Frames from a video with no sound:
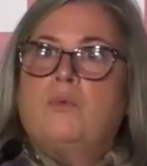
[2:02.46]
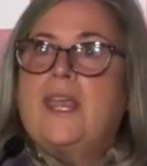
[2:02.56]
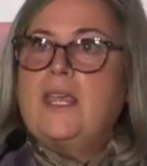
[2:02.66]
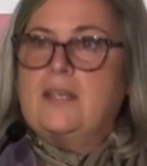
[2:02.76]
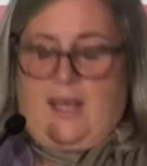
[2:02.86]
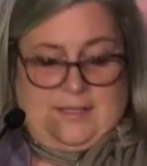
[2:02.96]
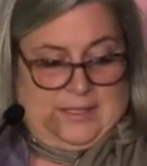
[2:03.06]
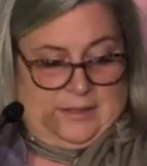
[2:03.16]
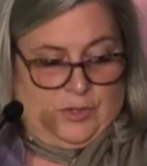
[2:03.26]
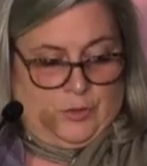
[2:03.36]

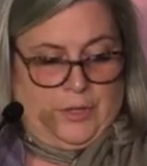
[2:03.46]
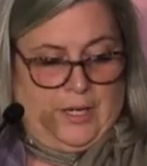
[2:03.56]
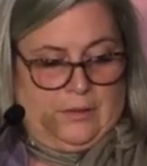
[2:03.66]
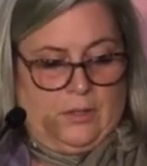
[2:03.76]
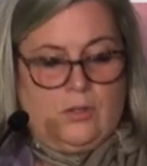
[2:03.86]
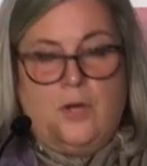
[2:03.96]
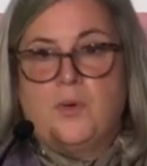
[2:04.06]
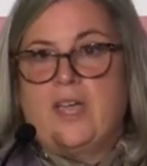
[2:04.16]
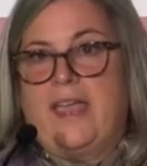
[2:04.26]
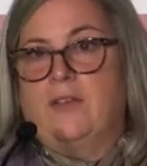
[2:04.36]
Recognizing this trend, the
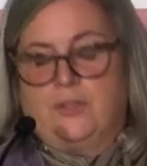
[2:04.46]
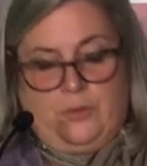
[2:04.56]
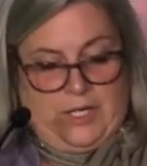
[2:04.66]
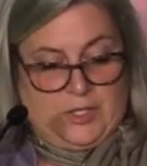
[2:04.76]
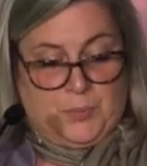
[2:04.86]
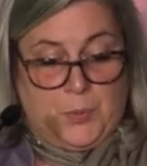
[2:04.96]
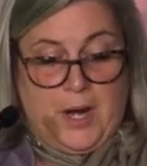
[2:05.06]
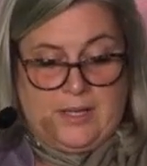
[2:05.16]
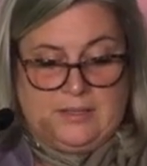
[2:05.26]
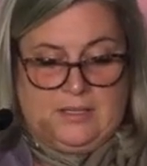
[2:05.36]
Global Council
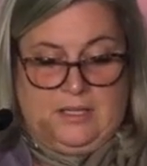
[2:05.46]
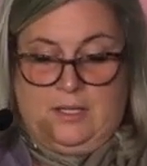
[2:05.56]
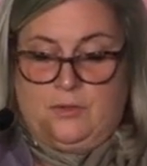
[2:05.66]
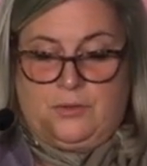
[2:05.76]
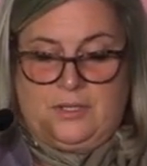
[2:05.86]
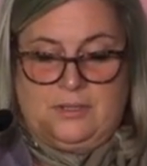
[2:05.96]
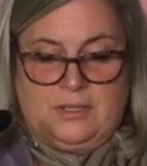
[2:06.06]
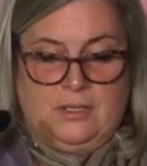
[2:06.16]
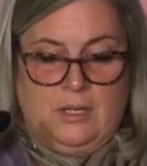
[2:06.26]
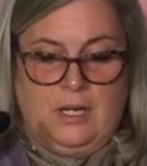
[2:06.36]
expressed an
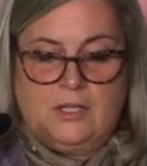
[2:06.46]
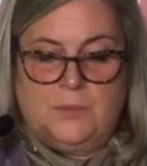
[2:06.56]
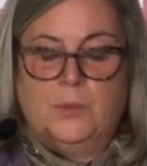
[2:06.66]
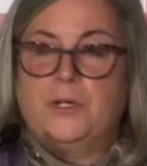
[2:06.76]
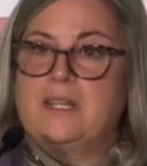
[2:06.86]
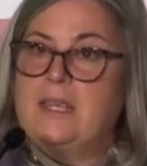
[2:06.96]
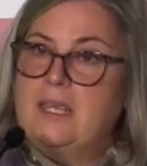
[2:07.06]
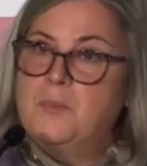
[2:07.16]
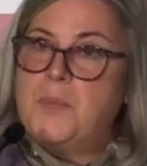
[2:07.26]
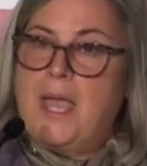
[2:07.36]
interest in exploring the
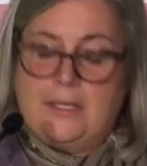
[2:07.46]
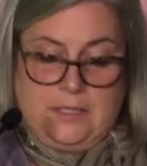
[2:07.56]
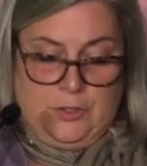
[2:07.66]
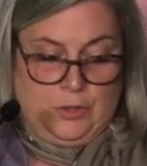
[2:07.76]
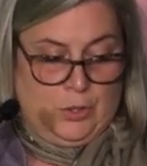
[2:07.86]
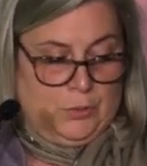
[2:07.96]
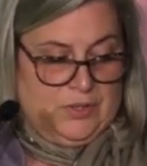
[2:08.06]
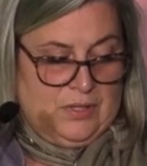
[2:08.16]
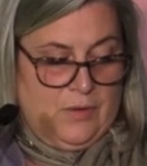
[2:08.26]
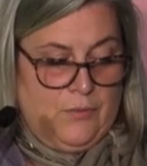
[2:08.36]
impact and
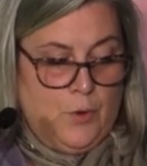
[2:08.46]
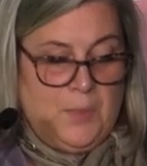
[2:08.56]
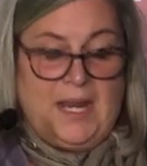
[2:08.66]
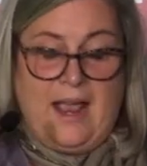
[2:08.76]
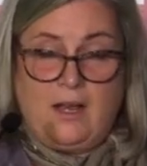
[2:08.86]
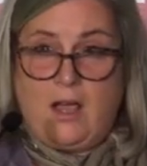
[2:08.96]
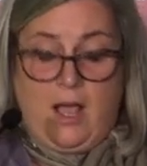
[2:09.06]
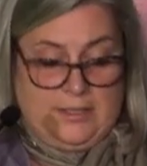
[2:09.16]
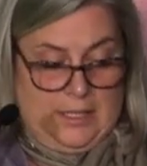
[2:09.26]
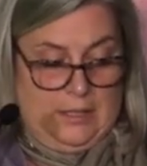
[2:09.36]
use of open
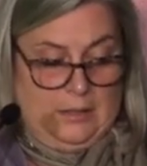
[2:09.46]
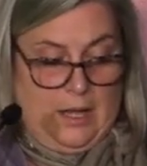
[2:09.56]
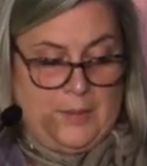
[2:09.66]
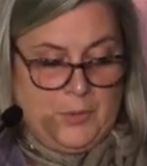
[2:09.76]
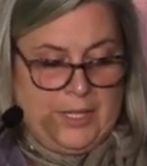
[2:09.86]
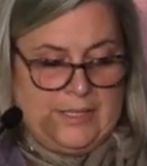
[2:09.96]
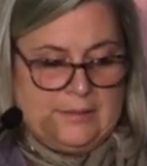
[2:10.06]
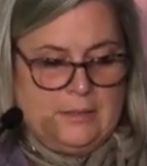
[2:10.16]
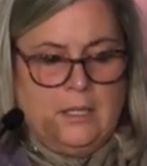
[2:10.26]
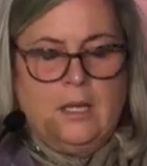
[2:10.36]
content in
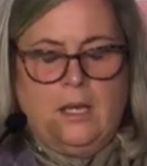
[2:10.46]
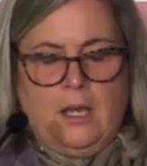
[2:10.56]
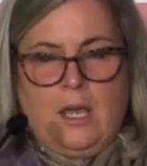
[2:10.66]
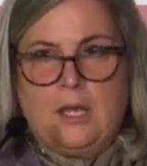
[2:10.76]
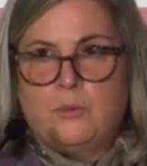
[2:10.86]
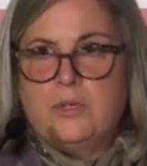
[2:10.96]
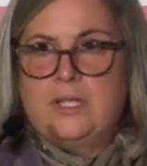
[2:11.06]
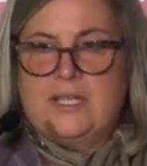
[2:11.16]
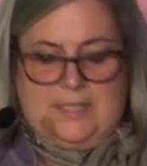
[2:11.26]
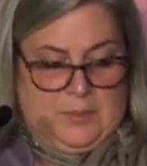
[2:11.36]
libraries. And it
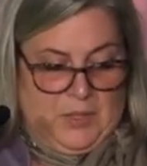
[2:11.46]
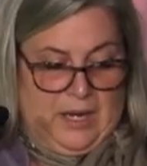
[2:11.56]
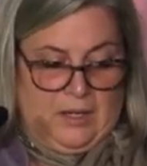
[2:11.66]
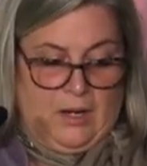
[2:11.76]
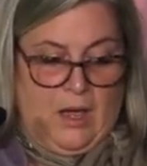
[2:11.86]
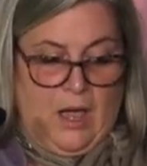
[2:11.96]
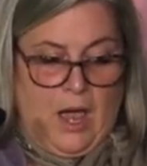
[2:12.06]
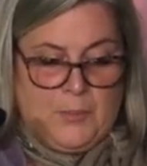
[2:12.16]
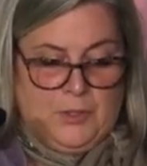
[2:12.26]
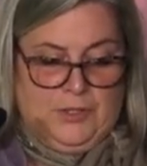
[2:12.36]
really seemed like an
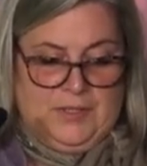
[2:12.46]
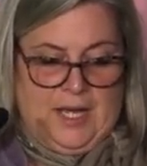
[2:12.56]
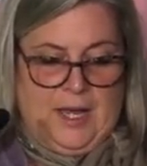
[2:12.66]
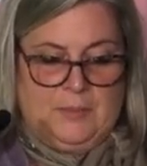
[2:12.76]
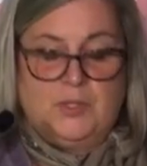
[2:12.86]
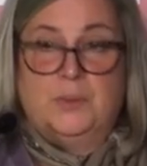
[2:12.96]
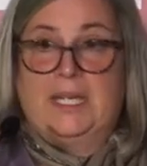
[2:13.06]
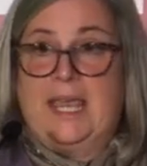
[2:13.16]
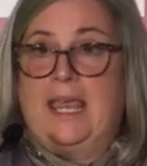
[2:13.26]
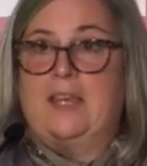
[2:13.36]
opportune time to
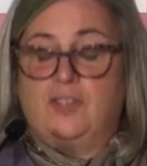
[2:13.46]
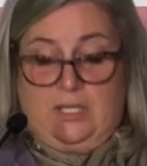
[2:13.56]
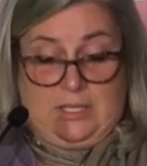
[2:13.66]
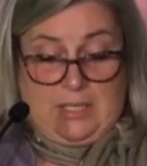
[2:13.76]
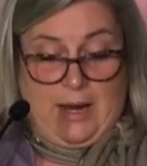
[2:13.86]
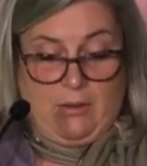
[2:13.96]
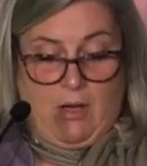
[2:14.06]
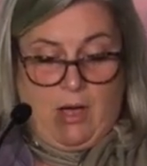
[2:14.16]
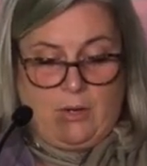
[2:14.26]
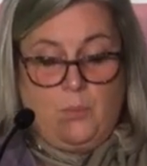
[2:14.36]
engage in a
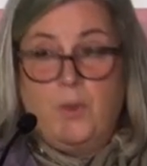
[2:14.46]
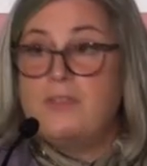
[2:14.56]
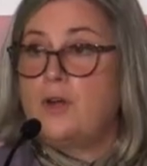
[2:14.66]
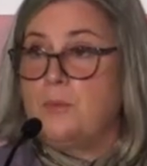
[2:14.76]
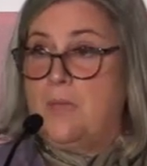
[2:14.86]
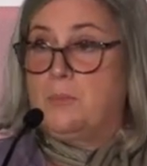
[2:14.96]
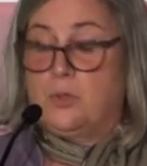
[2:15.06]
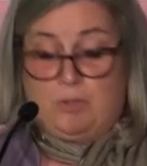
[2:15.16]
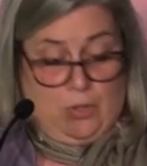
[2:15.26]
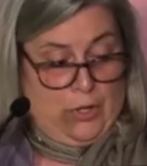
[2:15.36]
dialogue with our
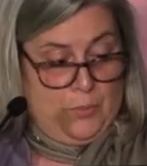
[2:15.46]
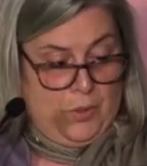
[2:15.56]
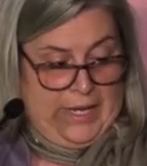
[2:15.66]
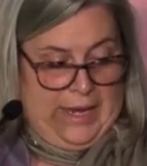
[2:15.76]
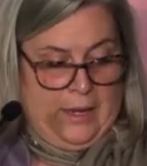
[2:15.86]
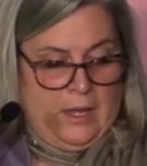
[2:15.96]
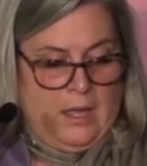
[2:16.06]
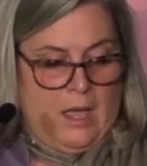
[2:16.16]
members globally